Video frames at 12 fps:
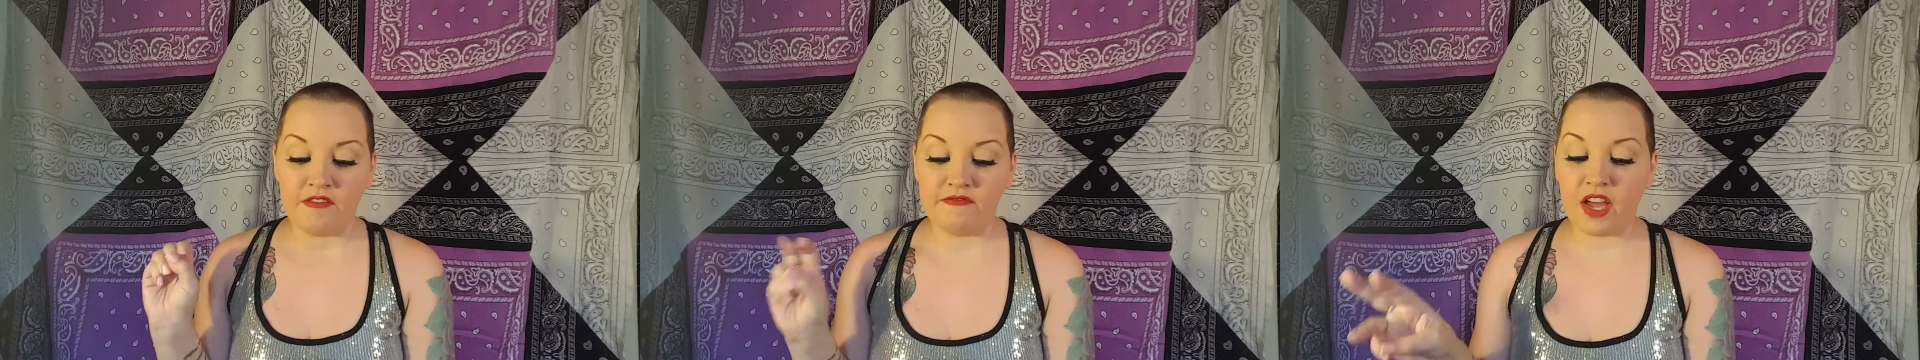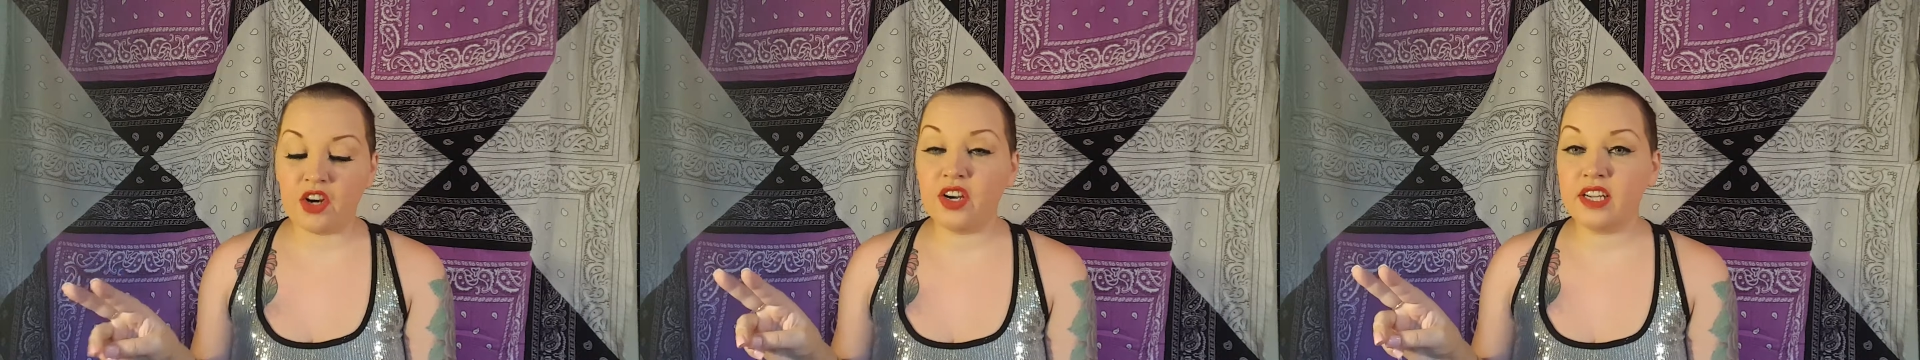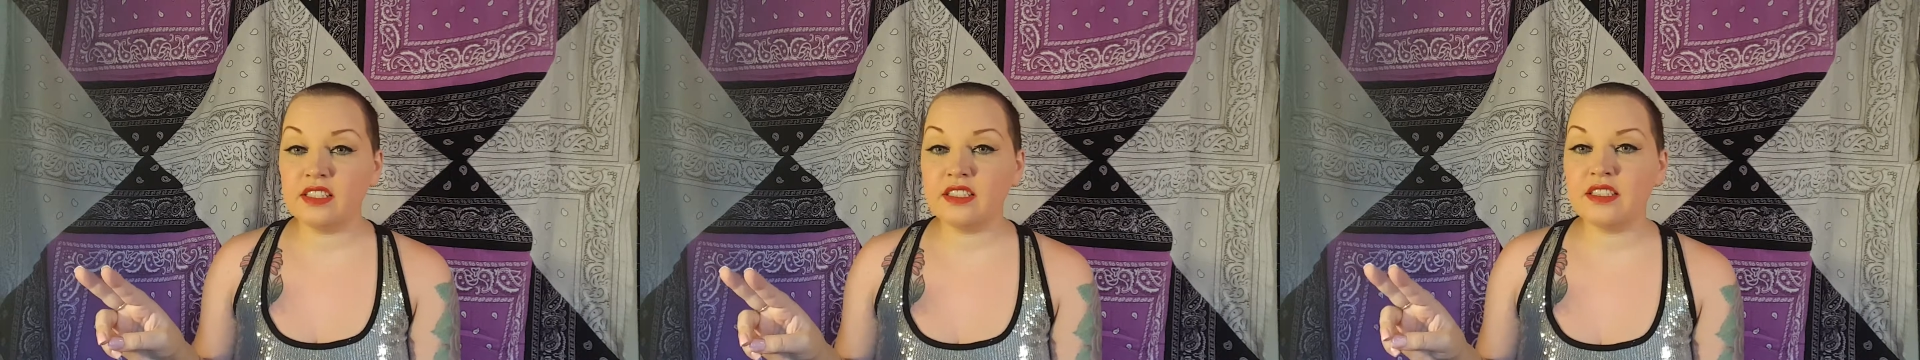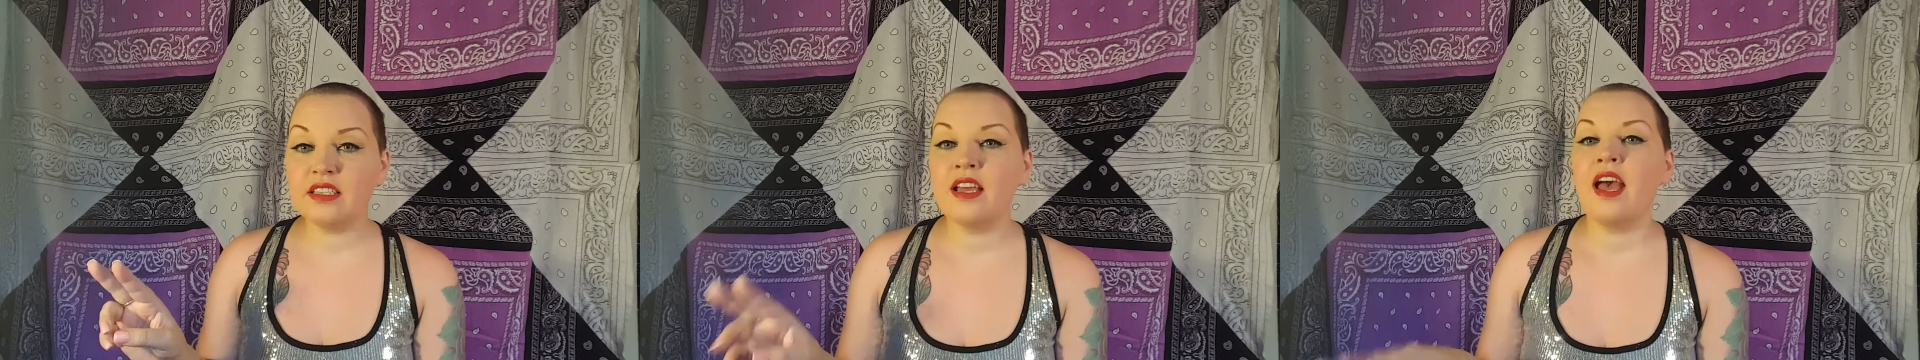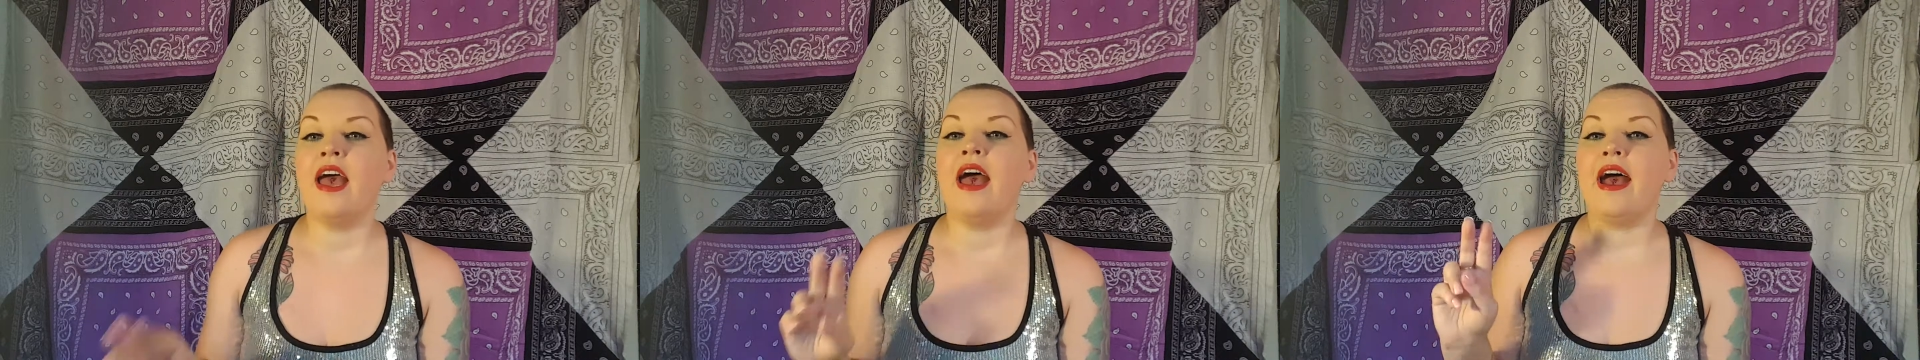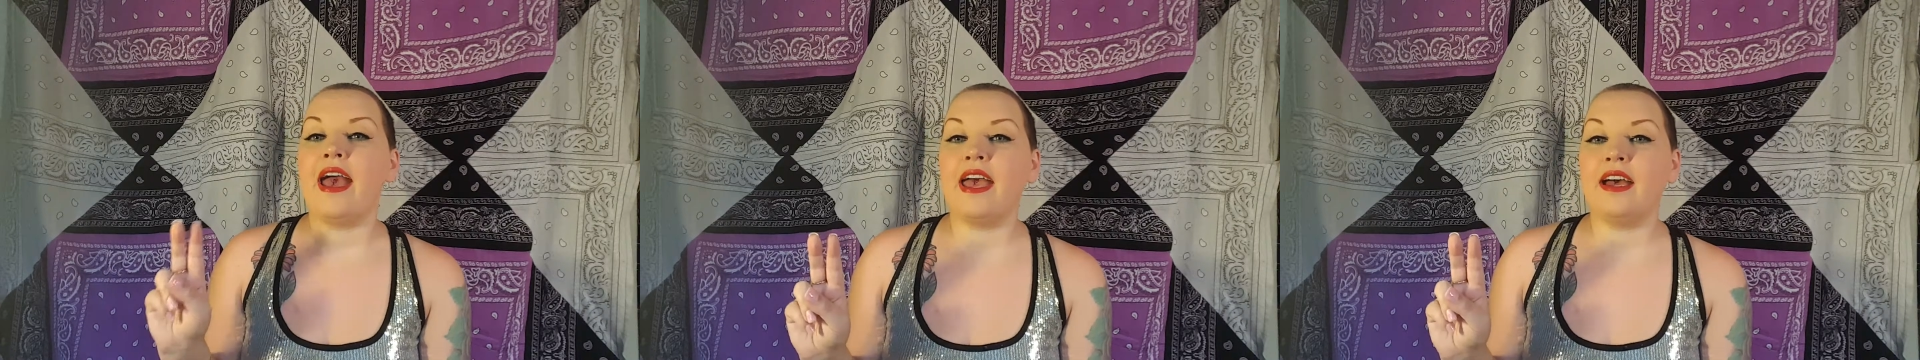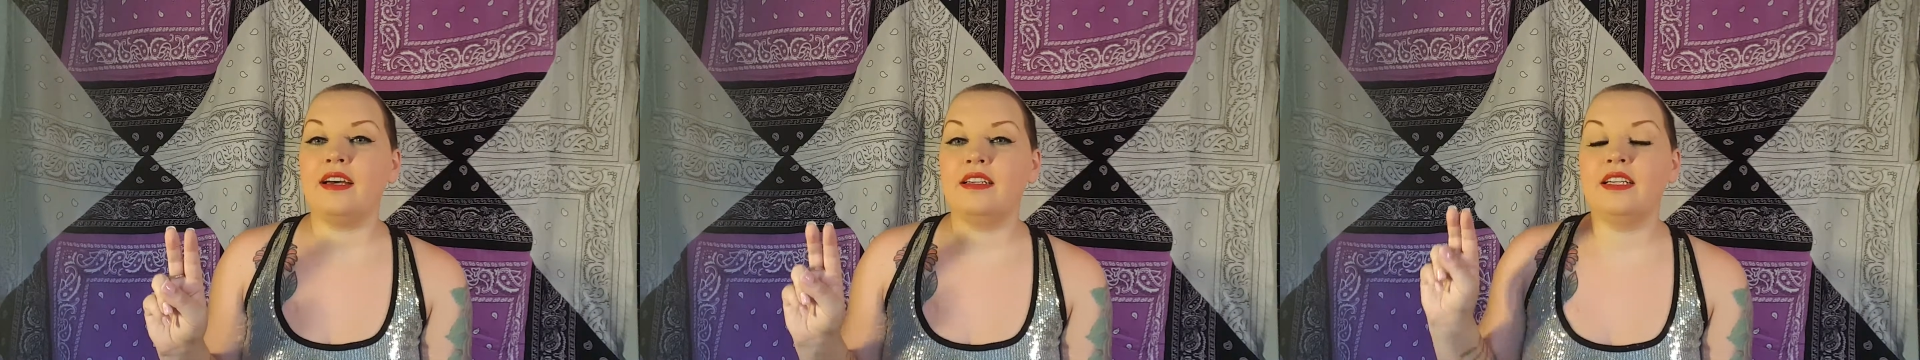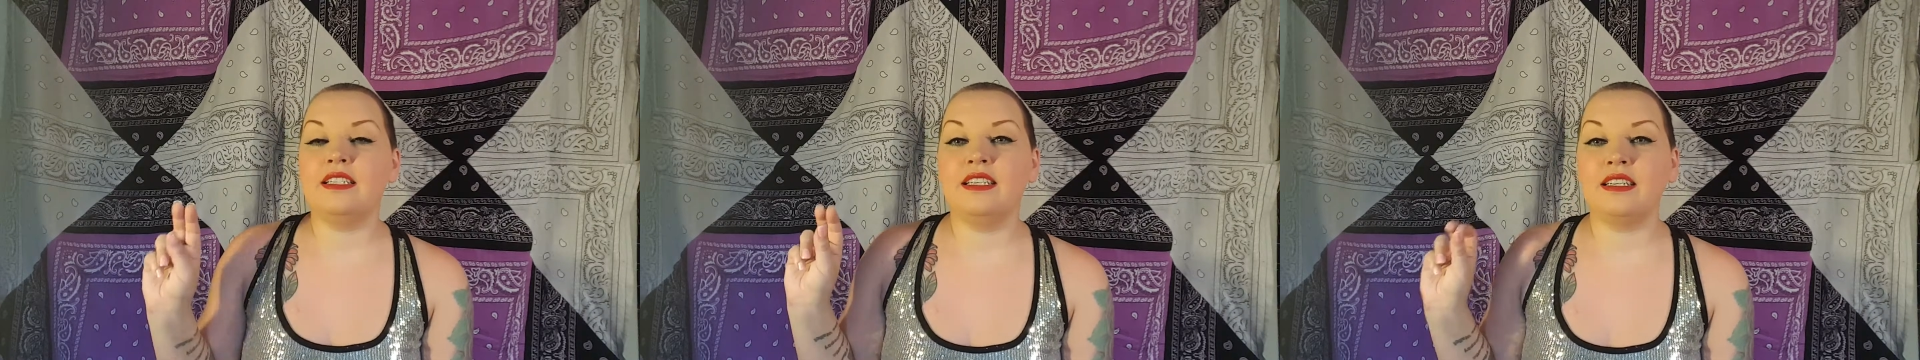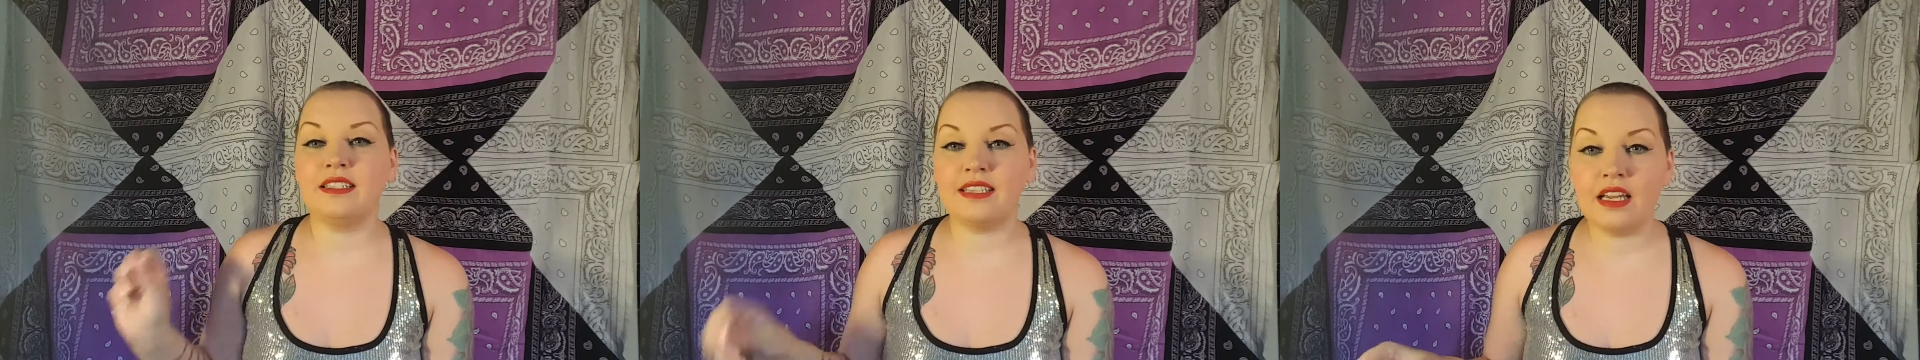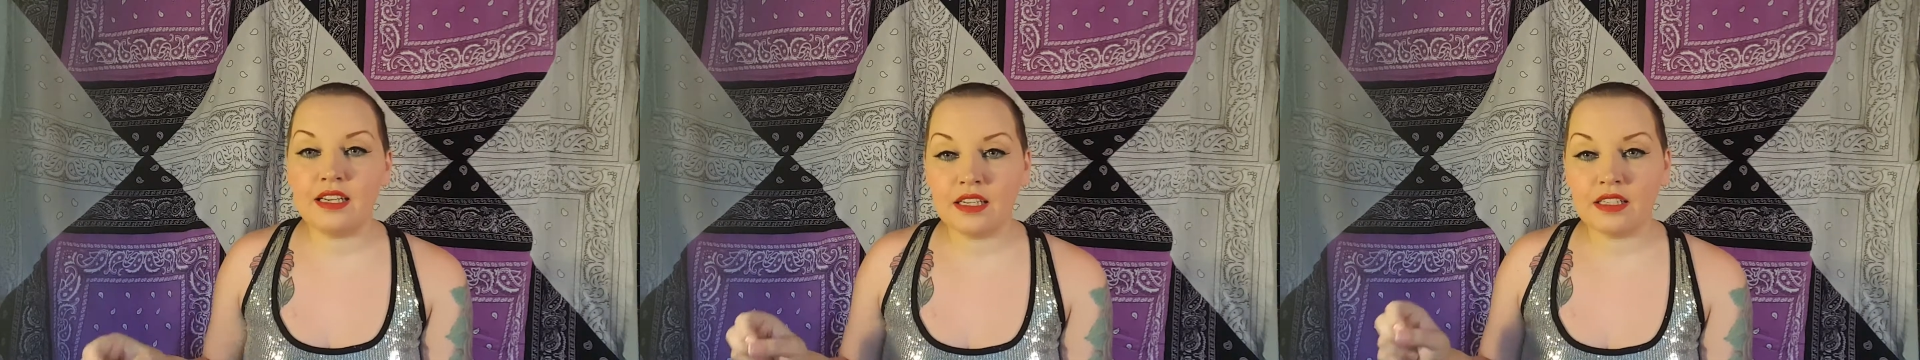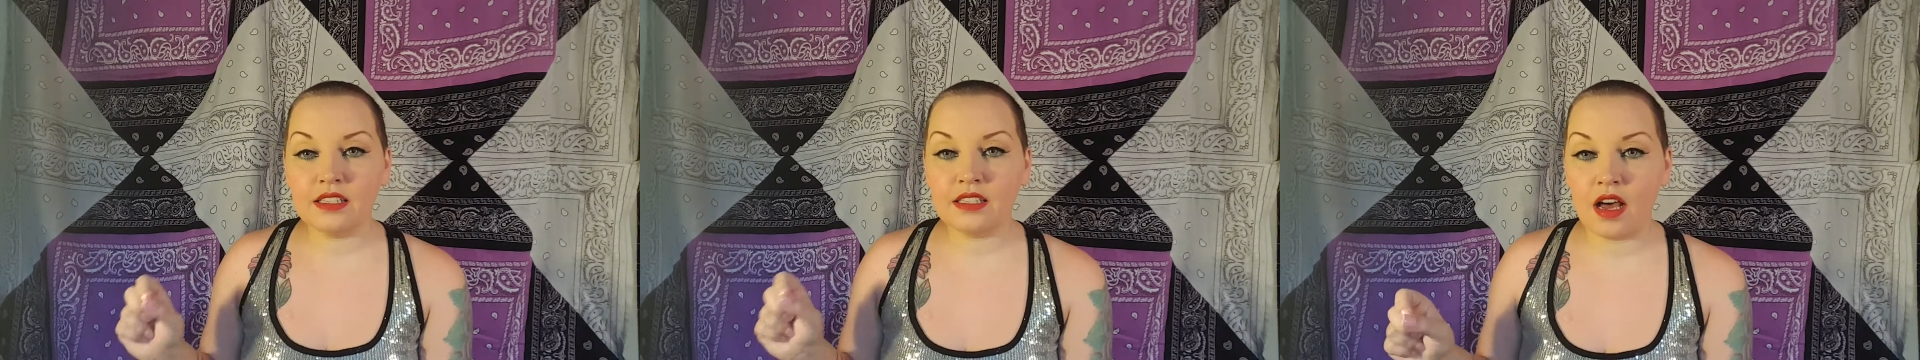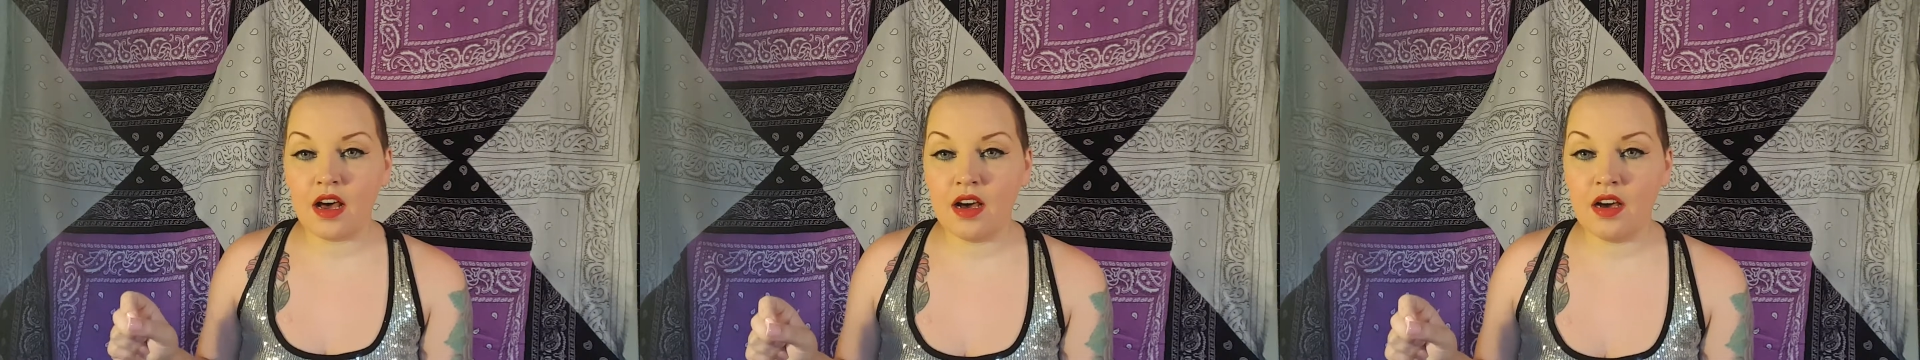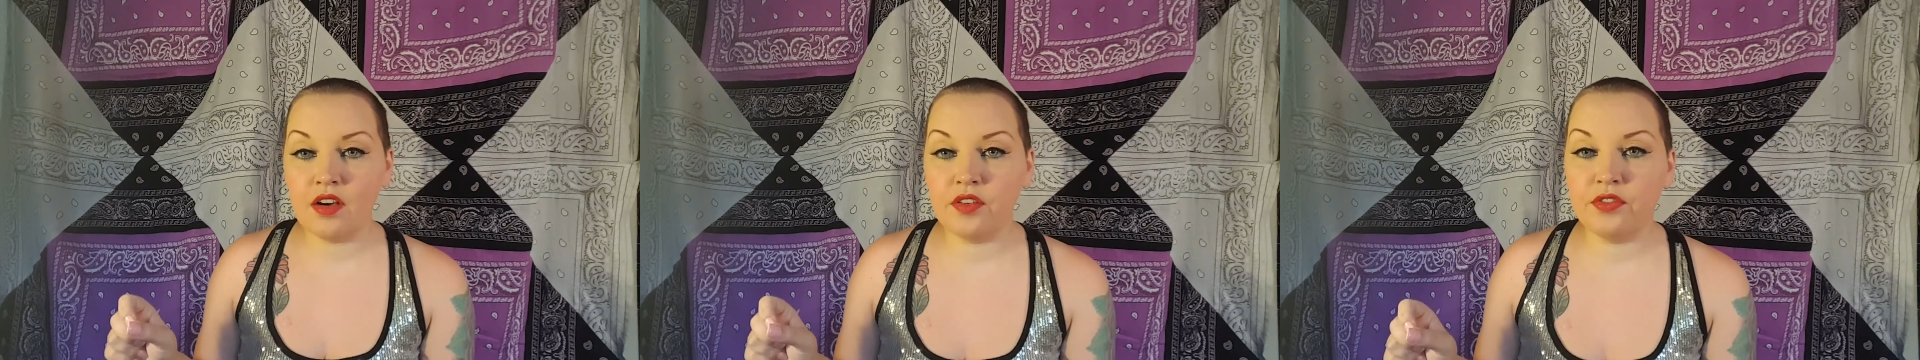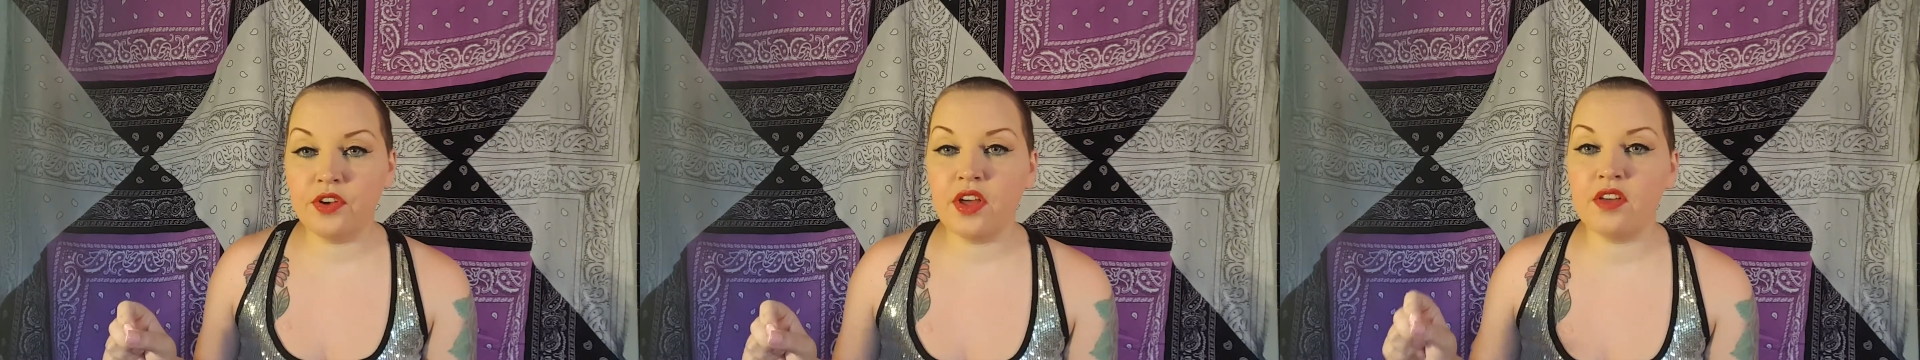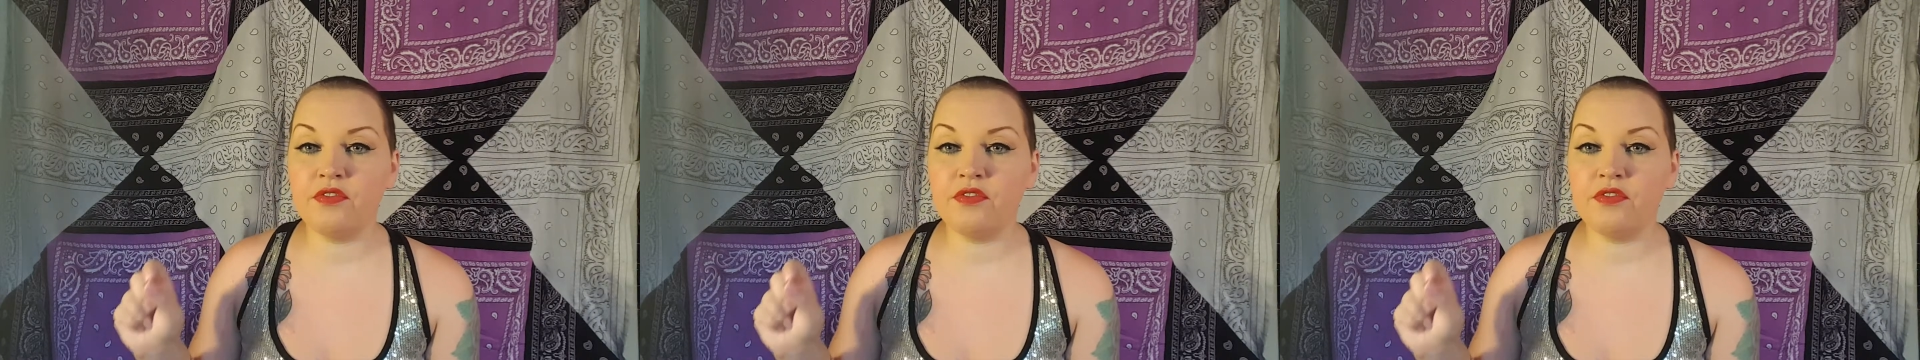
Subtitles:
veterans, and descendants of